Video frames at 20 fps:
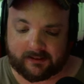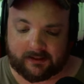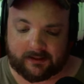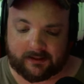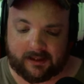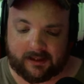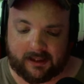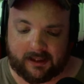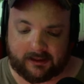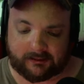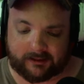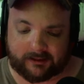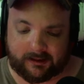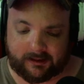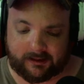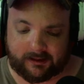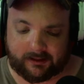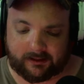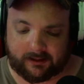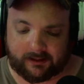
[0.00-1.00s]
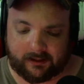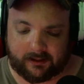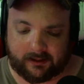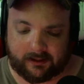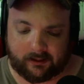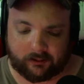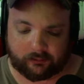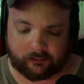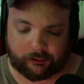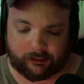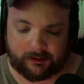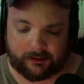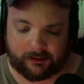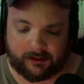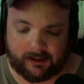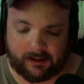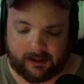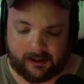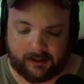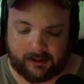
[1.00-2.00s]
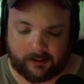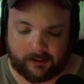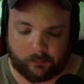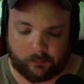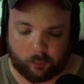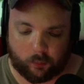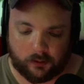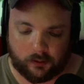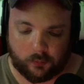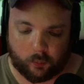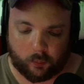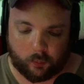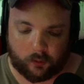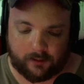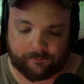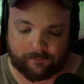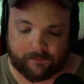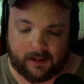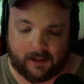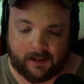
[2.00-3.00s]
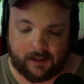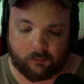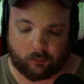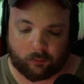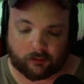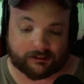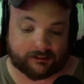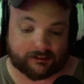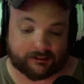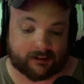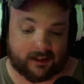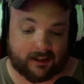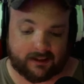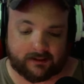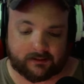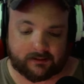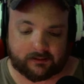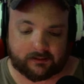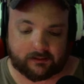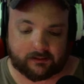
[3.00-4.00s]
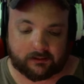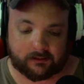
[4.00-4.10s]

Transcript: It has a LGA1151 socket,